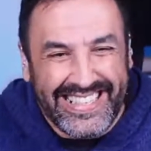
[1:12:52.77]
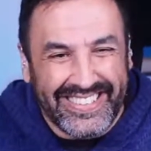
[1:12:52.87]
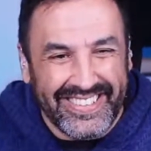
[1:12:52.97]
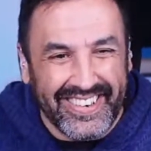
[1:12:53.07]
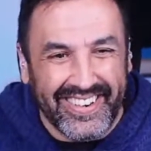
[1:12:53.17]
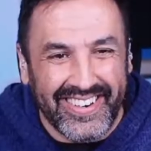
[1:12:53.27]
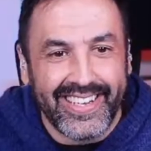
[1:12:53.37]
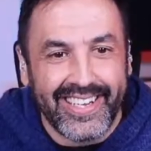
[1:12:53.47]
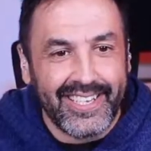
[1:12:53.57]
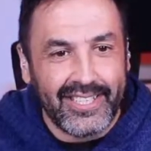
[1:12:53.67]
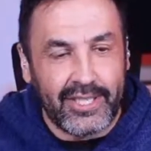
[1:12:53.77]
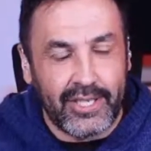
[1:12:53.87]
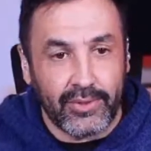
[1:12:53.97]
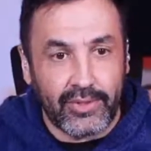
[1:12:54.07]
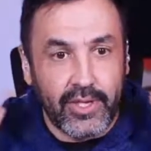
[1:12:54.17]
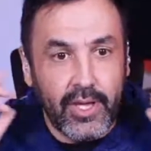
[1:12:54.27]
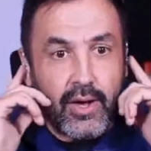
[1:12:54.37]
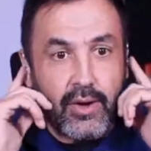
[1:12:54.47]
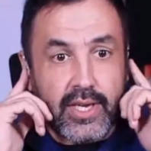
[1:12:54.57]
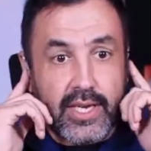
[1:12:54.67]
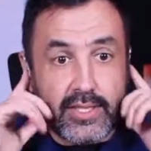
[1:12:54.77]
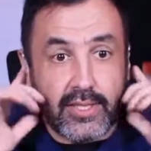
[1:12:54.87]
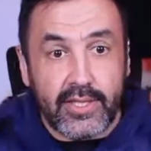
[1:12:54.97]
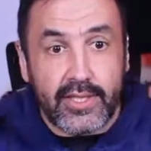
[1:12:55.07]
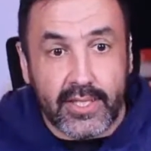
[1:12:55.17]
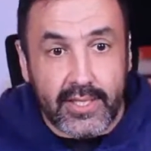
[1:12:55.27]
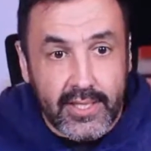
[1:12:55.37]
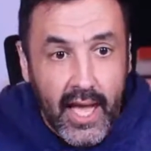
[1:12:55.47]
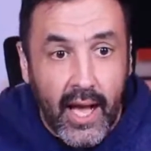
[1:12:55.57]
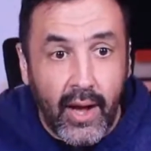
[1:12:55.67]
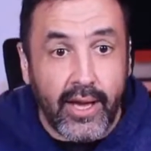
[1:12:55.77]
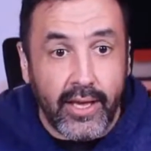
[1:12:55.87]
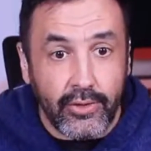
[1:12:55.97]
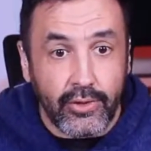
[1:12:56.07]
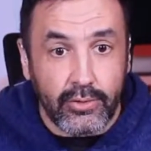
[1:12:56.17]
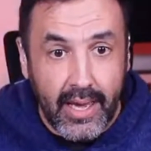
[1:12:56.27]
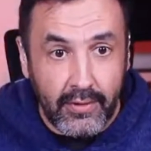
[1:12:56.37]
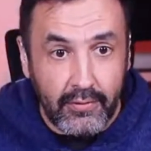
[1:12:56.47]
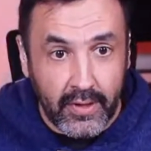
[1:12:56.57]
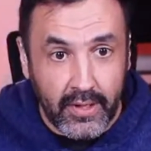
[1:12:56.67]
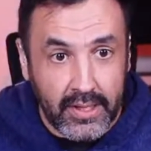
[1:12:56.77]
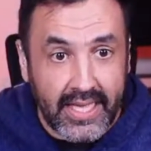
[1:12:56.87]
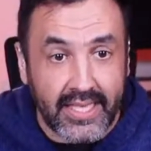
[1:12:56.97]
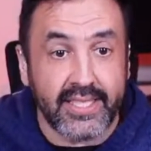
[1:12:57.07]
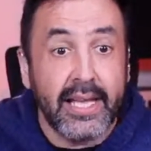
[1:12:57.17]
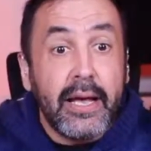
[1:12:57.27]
to your shows. Okay, so this is how I use my floodlights.